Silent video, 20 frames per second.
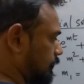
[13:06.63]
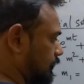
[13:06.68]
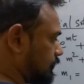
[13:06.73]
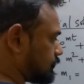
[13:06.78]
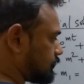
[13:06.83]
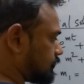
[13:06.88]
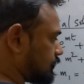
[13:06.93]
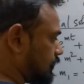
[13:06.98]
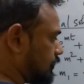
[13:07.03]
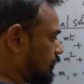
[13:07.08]

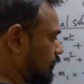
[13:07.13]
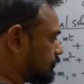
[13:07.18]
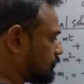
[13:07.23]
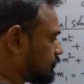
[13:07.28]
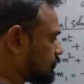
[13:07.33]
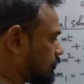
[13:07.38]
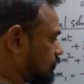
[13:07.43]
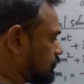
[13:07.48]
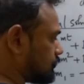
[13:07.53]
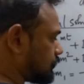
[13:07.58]
plus
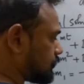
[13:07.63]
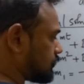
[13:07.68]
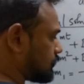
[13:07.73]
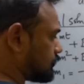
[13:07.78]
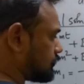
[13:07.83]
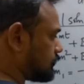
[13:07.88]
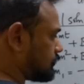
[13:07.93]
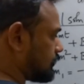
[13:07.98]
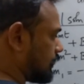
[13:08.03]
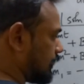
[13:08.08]
another
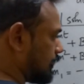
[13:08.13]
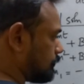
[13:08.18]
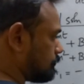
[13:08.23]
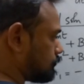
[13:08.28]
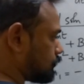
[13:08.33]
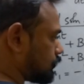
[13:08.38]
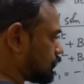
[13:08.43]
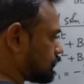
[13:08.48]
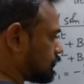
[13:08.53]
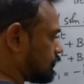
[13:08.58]
constant
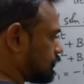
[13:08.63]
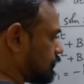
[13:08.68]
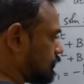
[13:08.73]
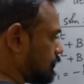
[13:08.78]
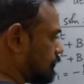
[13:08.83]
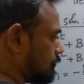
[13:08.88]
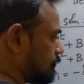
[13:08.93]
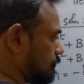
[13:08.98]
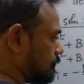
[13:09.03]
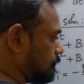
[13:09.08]
times
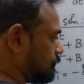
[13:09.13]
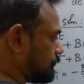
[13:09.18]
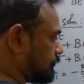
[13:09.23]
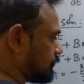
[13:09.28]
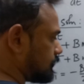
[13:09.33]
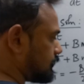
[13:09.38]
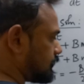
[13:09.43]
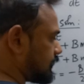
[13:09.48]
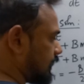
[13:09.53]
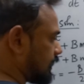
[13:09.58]

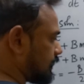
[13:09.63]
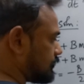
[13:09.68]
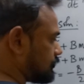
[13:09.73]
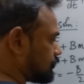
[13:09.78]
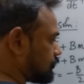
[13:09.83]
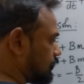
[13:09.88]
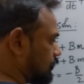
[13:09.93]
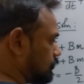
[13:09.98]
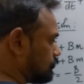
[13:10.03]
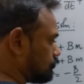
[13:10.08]
the
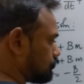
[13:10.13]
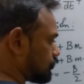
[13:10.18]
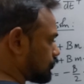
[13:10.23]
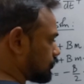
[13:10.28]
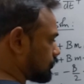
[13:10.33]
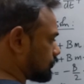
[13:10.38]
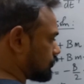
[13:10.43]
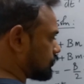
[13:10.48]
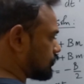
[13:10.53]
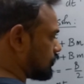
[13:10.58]
second
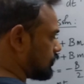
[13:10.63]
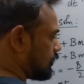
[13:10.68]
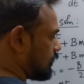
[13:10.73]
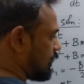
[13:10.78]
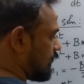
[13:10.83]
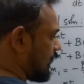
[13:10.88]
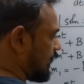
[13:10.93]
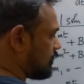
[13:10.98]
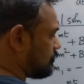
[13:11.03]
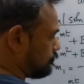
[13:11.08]
solution.
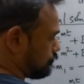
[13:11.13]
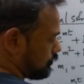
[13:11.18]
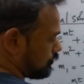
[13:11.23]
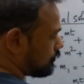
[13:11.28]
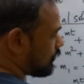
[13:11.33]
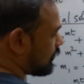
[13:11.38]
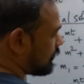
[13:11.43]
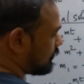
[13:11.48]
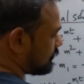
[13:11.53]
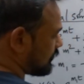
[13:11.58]
And if
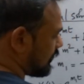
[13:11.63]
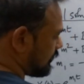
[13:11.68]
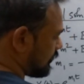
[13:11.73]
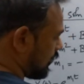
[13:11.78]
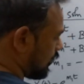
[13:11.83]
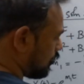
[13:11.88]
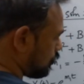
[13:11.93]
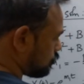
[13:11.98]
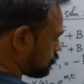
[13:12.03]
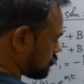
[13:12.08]
you write that
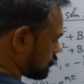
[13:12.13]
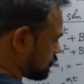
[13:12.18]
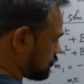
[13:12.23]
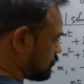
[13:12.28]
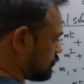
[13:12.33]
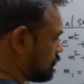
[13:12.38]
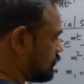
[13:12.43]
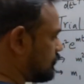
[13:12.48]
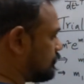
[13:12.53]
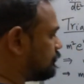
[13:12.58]
out,
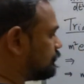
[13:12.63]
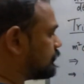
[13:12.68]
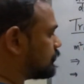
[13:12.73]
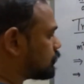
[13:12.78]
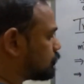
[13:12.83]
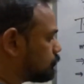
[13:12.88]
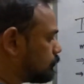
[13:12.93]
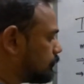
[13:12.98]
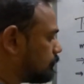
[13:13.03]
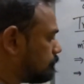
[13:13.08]

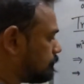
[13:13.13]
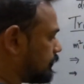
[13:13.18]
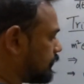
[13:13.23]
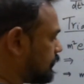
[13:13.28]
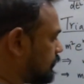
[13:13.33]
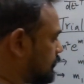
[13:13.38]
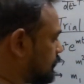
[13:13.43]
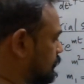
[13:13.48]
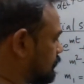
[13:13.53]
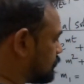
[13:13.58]
this will
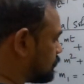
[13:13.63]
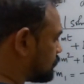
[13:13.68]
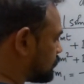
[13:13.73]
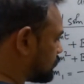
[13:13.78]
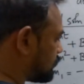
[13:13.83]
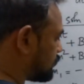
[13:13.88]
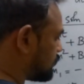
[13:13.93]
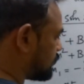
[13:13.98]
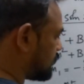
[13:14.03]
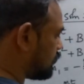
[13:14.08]
be
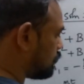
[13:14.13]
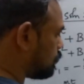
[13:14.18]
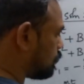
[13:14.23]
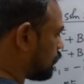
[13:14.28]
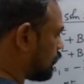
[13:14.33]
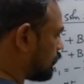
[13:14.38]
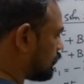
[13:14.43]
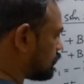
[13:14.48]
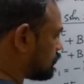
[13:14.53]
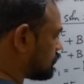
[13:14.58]

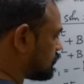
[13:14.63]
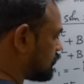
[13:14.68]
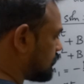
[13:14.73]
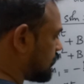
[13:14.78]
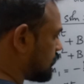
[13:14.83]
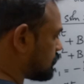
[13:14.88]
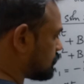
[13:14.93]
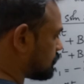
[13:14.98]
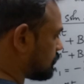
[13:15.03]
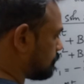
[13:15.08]
c1
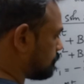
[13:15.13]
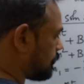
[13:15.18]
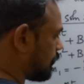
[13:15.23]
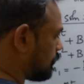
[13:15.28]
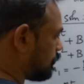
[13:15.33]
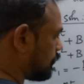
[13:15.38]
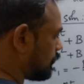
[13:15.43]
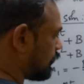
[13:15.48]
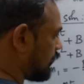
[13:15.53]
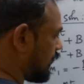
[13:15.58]
e to the
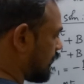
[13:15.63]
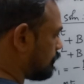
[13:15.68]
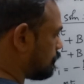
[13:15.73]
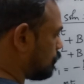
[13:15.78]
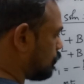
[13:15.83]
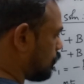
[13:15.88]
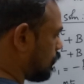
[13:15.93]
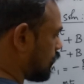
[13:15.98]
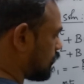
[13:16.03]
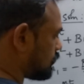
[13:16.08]
power
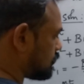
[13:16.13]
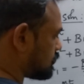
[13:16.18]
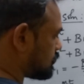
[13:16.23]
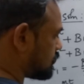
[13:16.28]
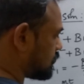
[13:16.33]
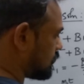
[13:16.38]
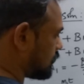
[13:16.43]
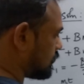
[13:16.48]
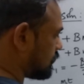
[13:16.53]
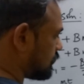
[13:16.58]

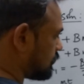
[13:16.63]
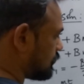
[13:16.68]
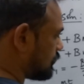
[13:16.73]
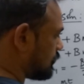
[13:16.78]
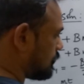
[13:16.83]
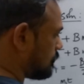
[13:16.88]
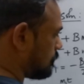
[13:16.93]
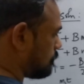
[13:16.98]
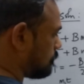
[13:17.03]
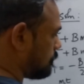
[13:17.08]
m1t